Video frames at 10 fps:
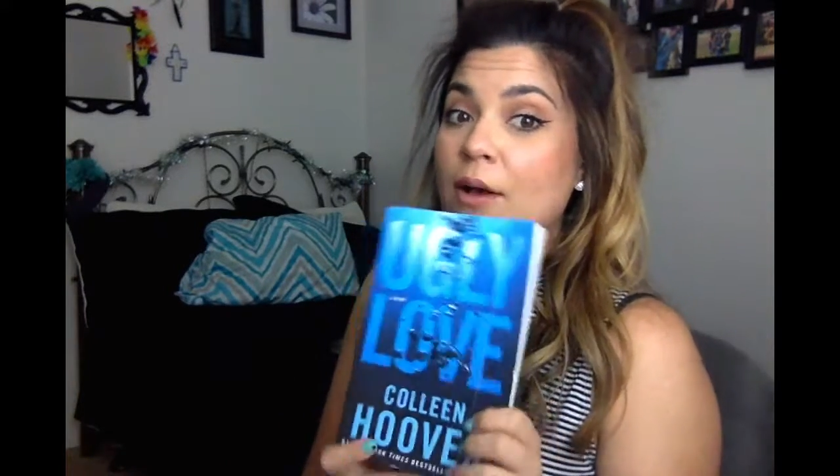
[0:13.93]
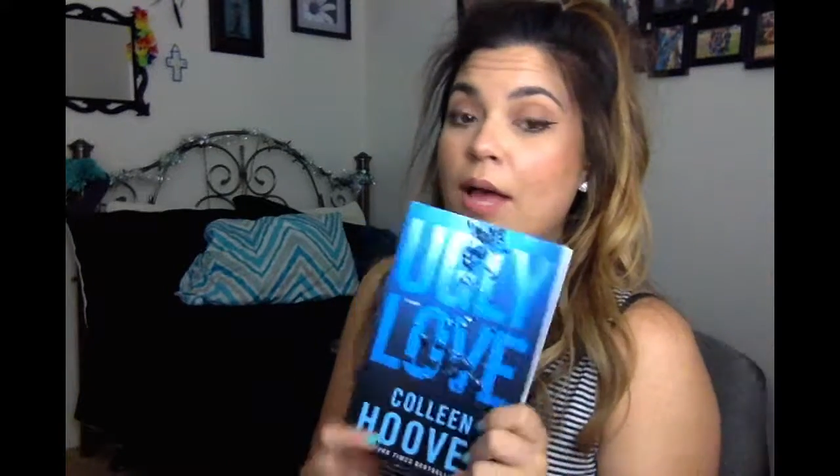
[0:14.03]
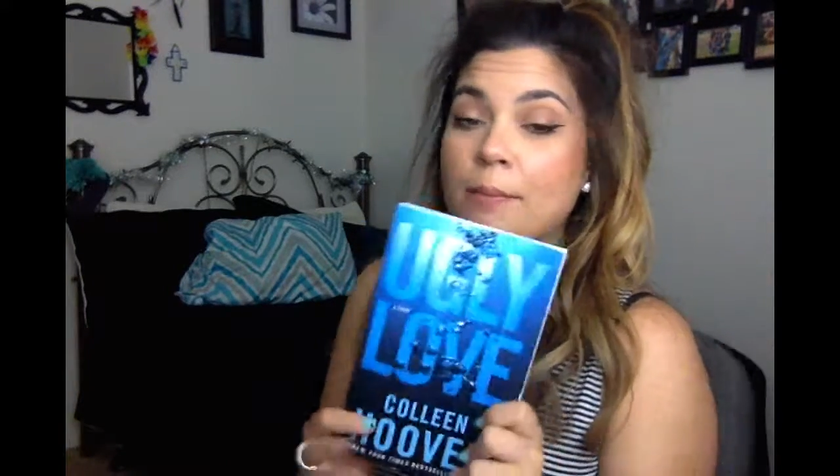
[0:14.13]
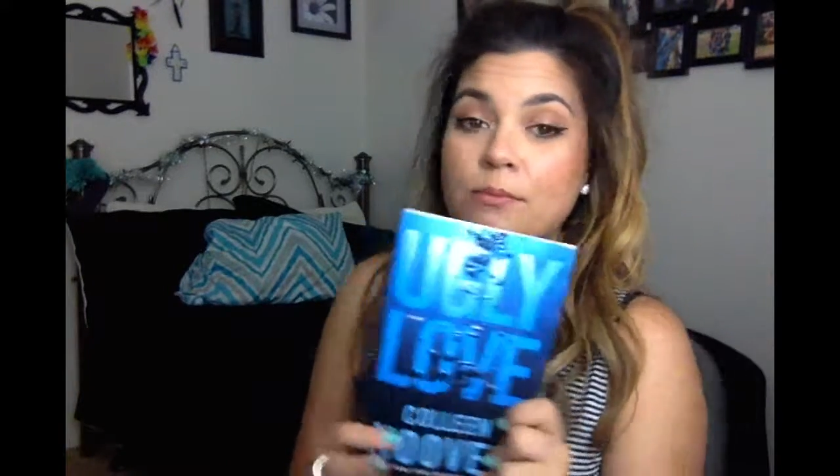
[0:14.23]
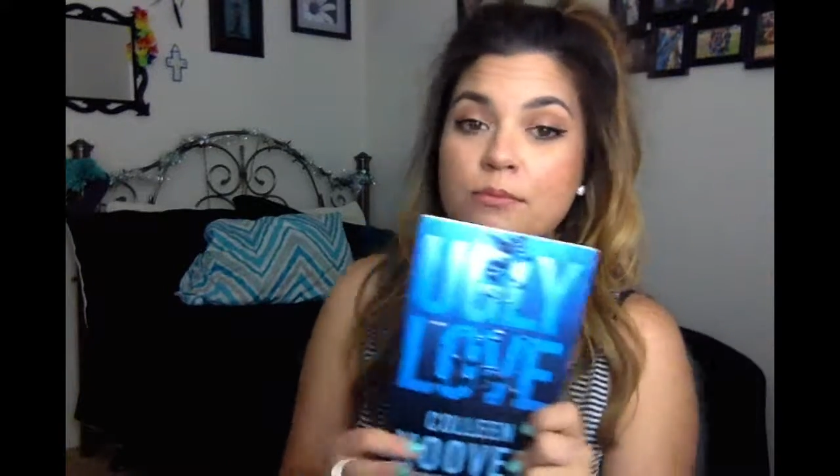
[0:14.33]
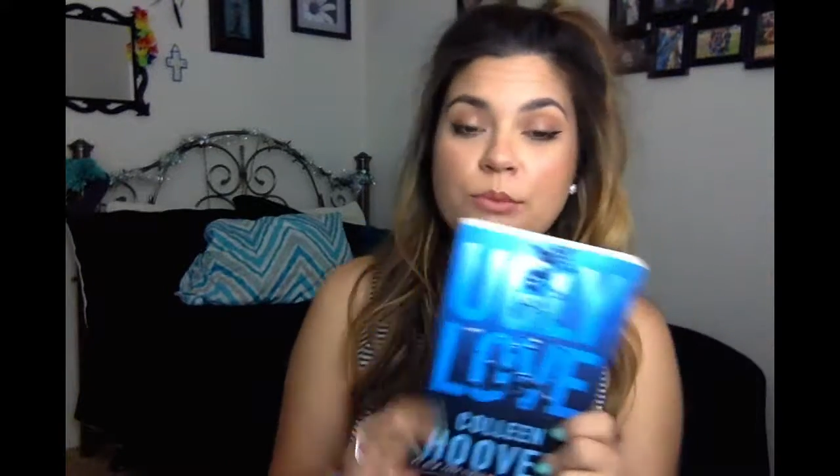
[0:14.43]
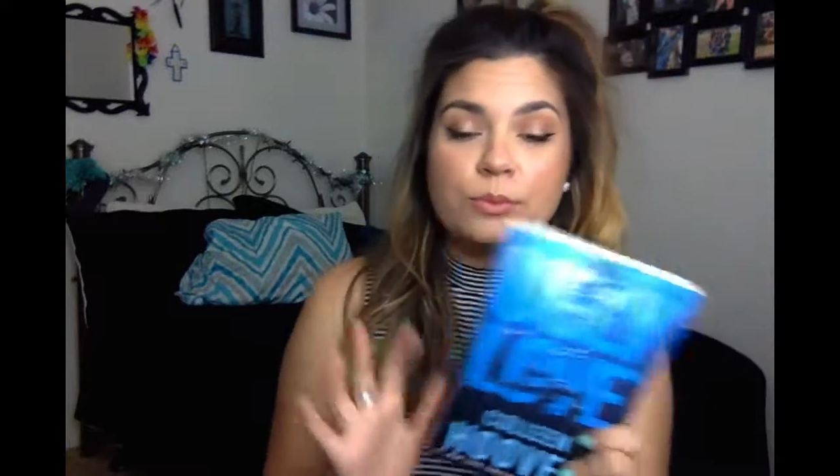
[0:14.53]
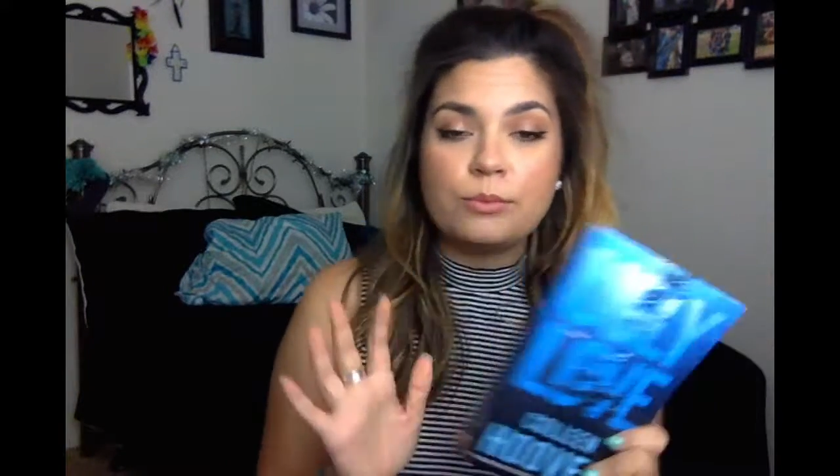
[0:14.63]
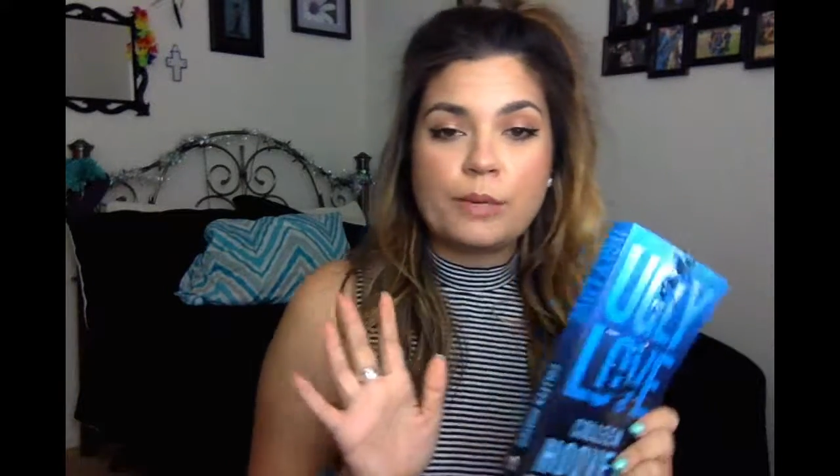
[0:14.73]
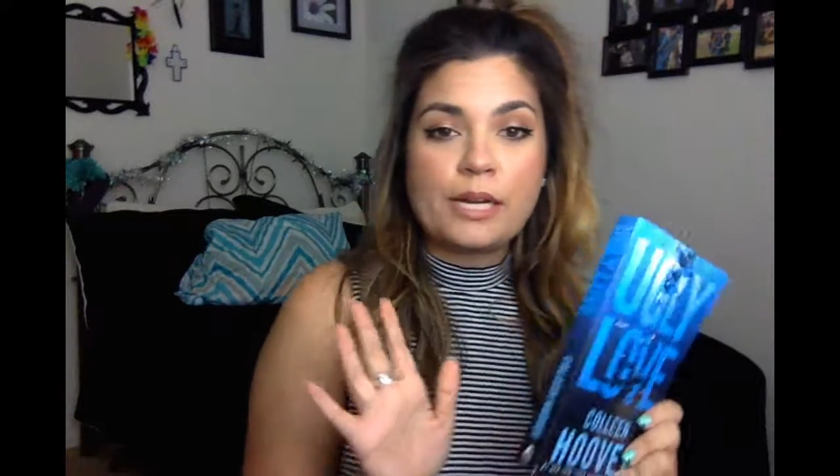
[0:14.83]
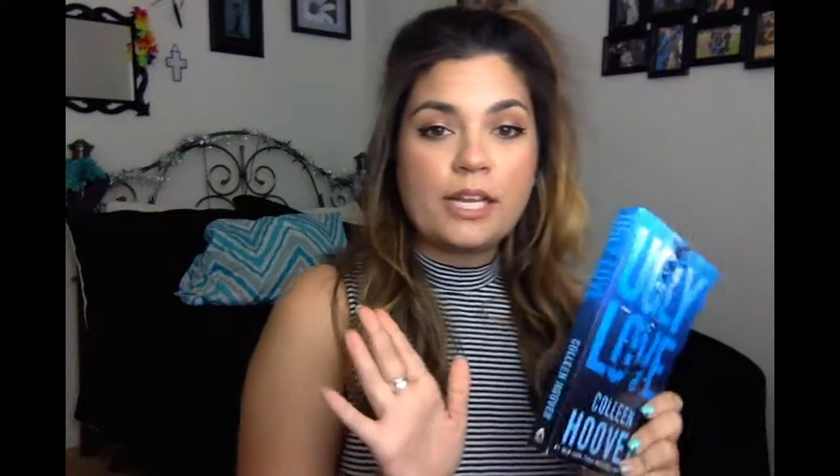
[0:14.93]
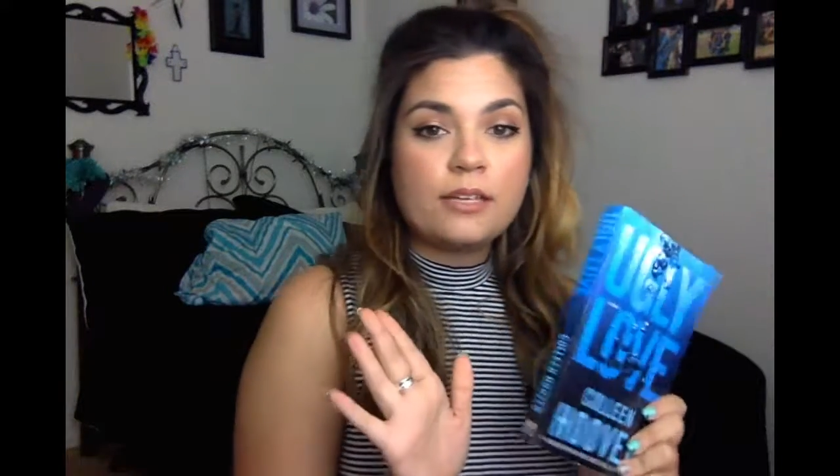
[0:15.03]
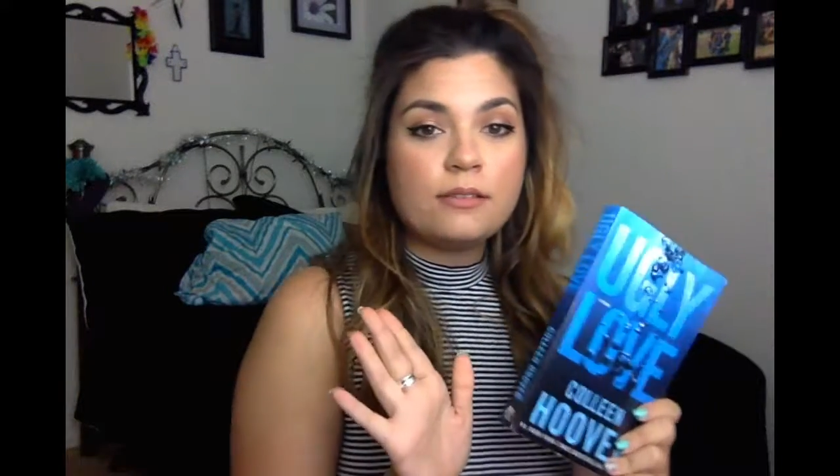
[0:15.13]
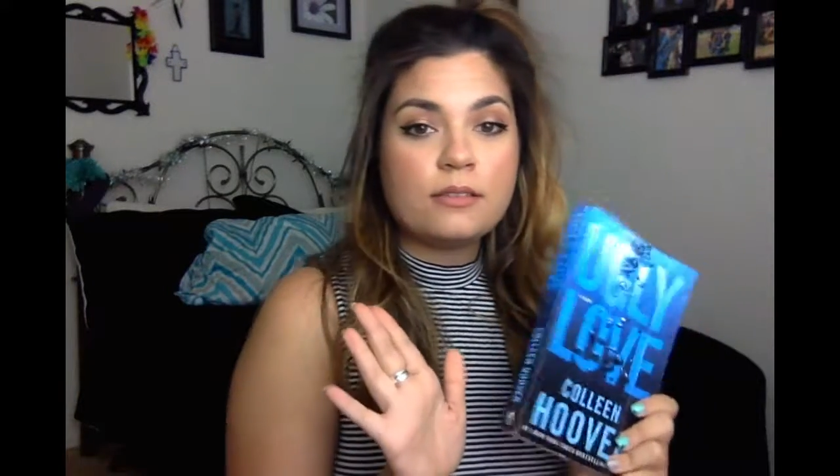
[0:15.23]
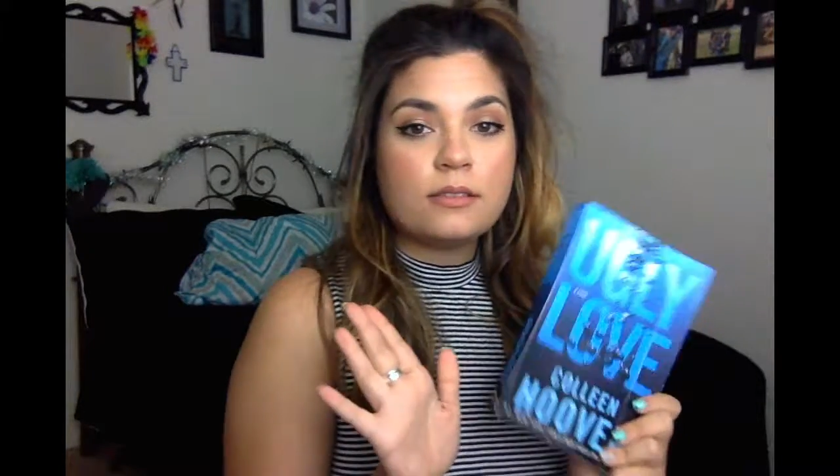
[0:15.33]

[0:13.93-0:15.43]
I'm reading